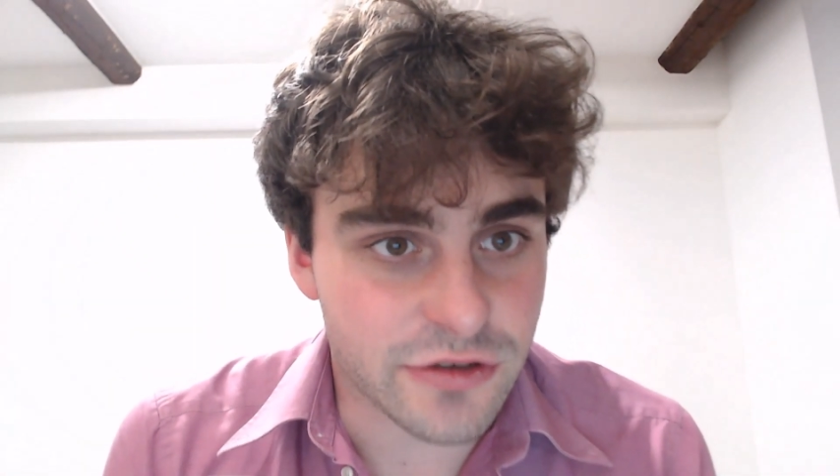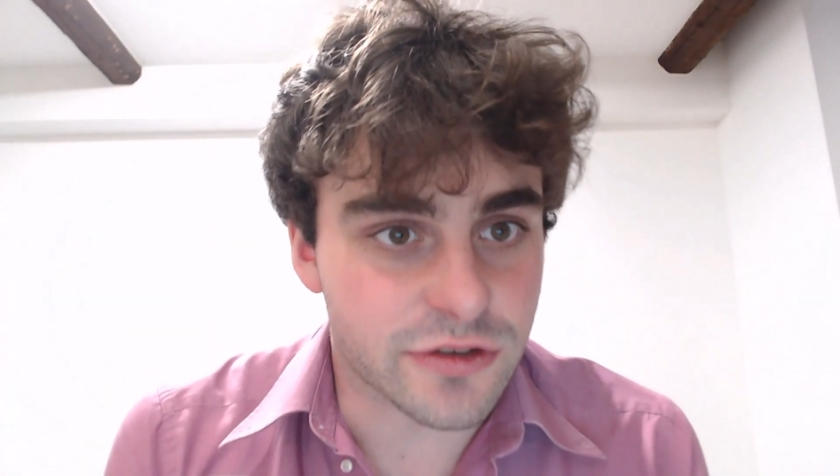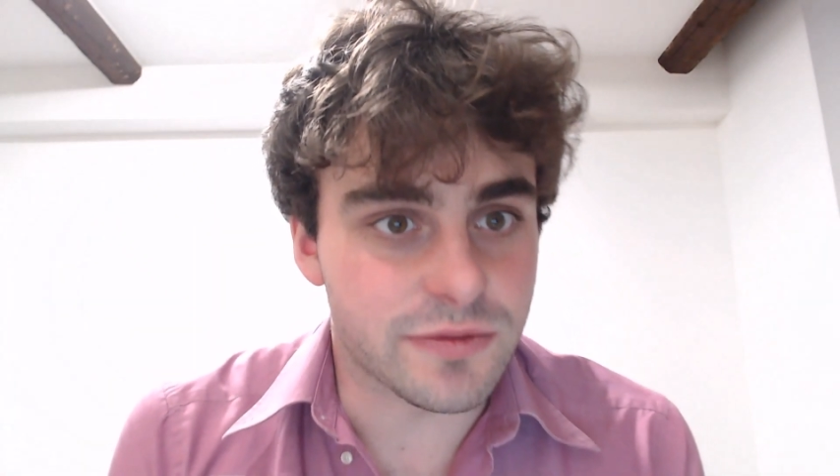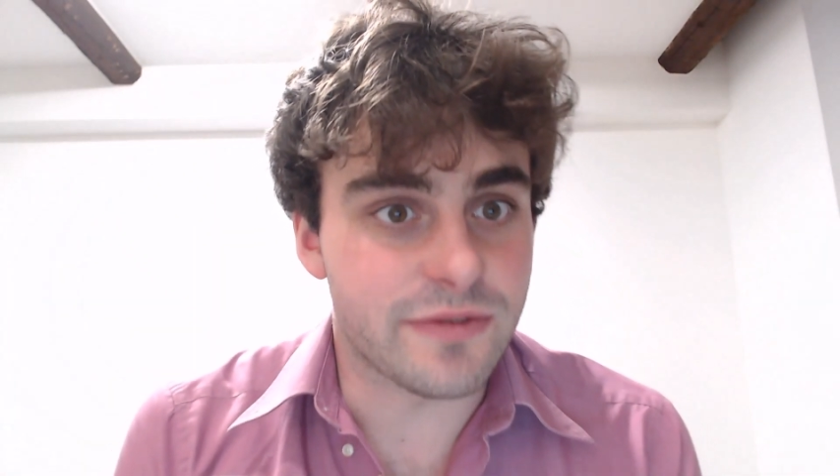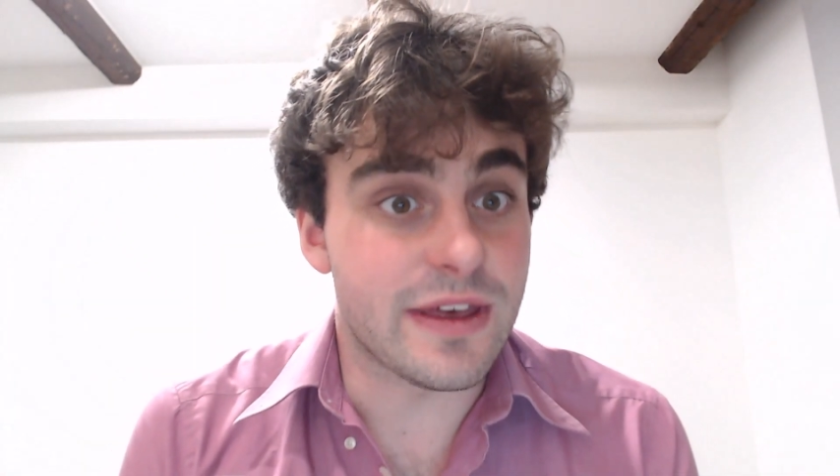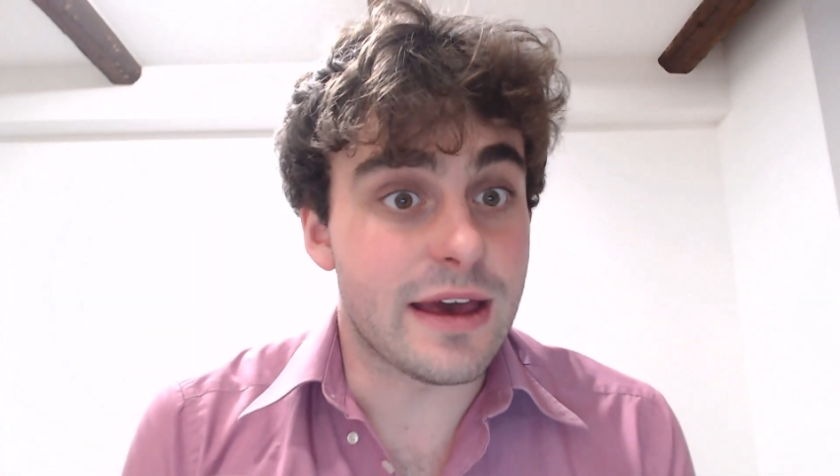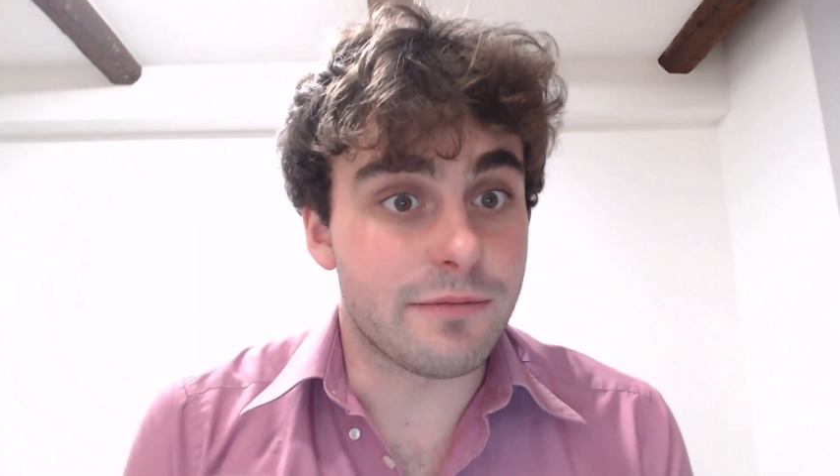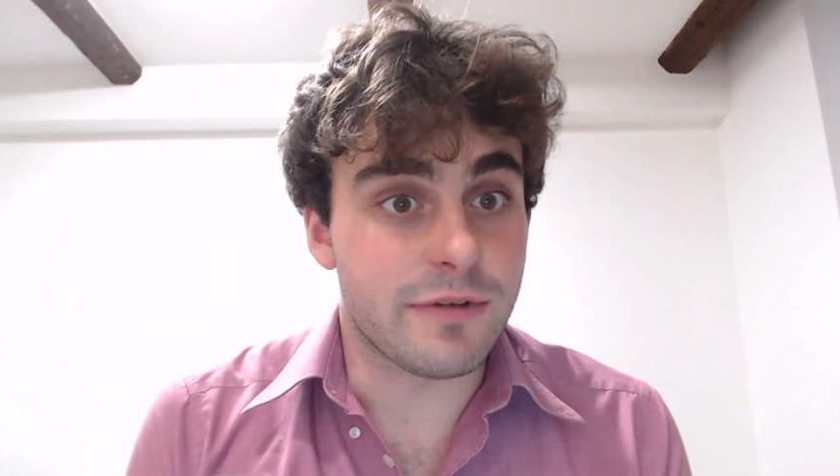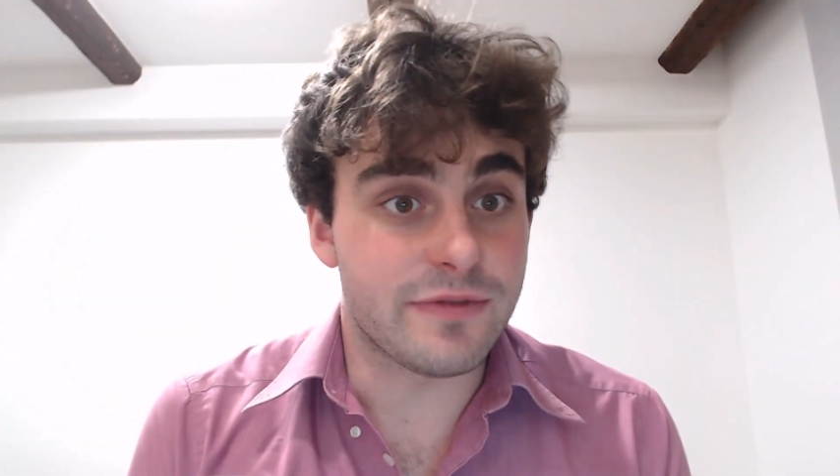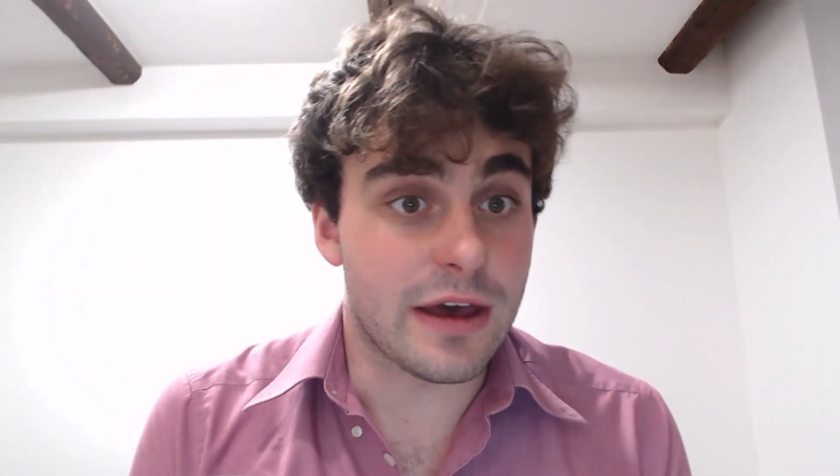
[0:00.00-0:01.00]
with
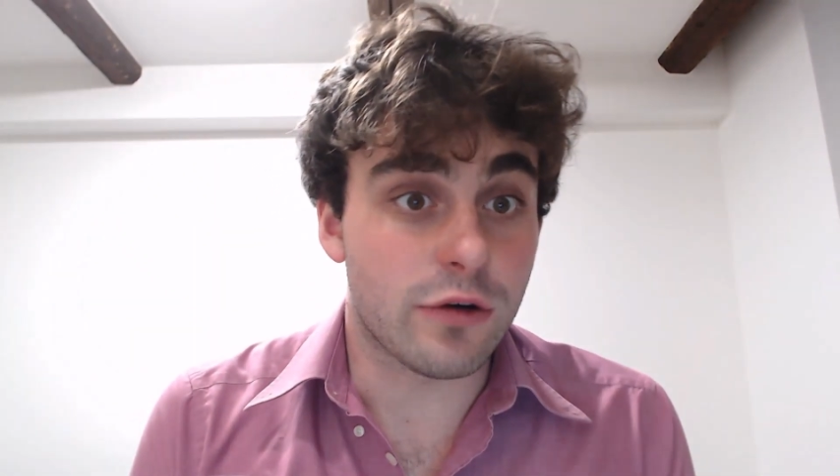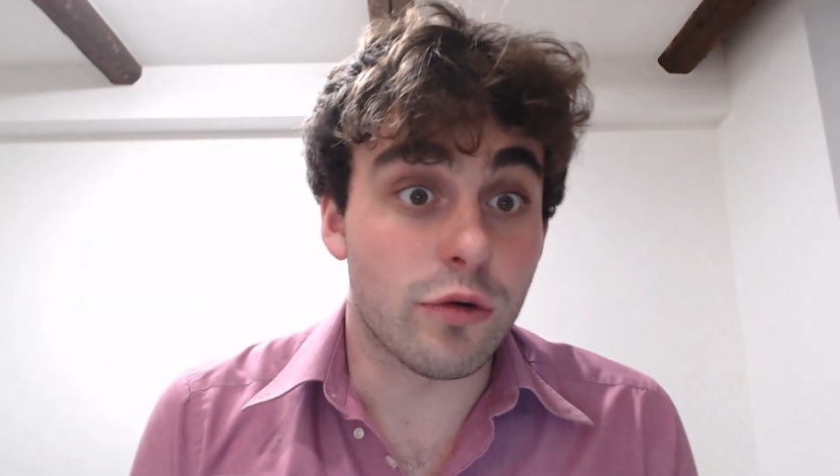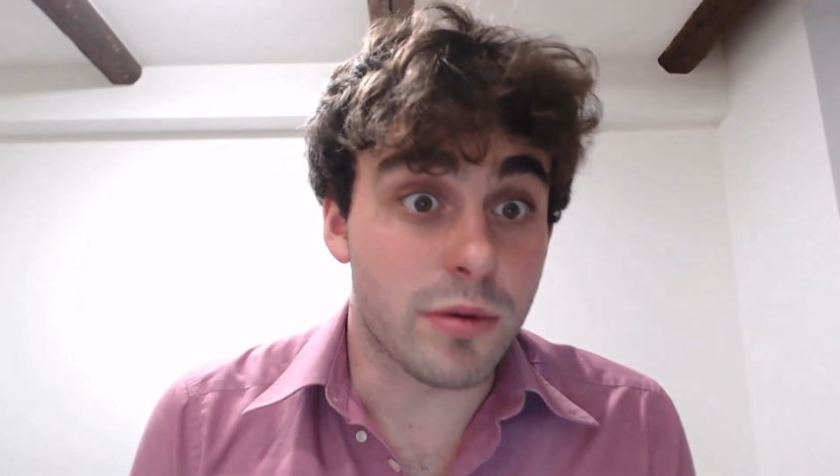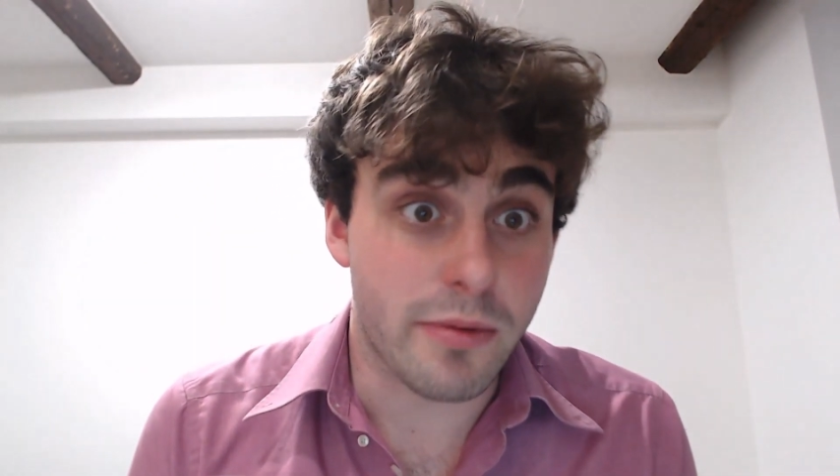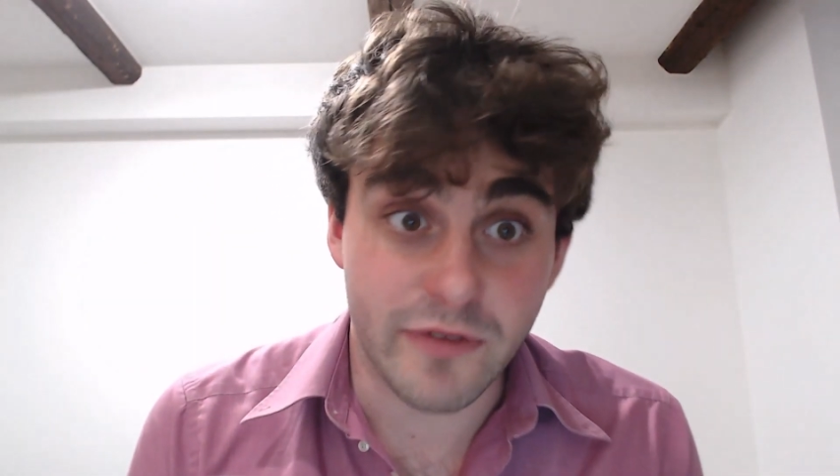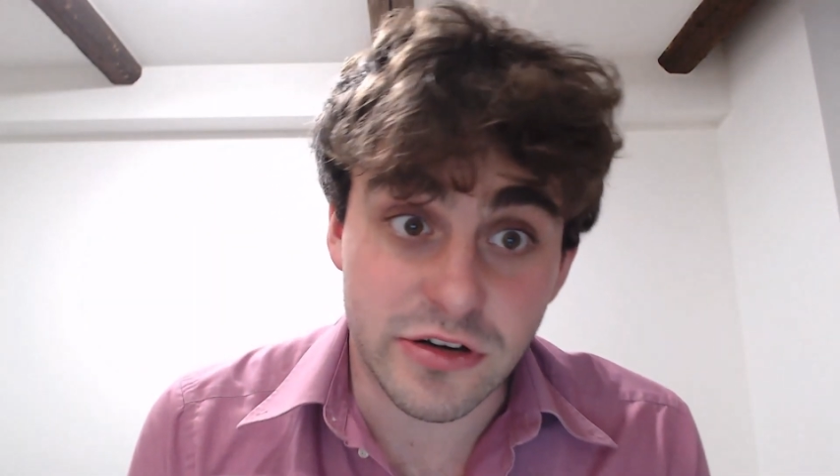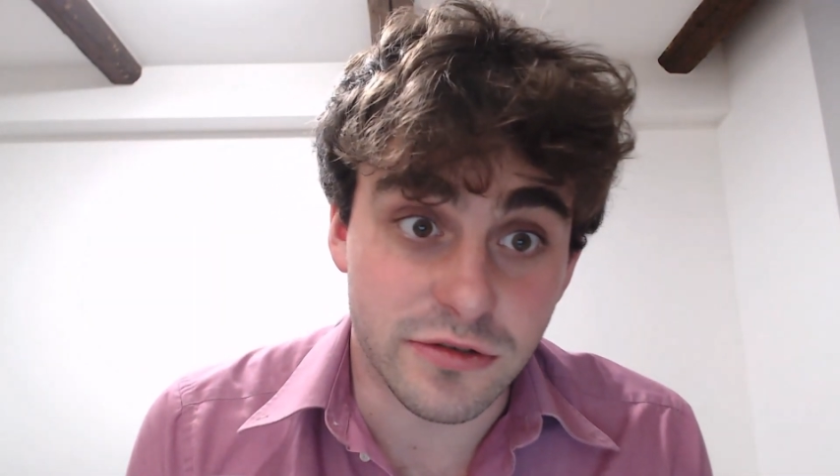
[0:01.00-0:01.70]
their corporate professional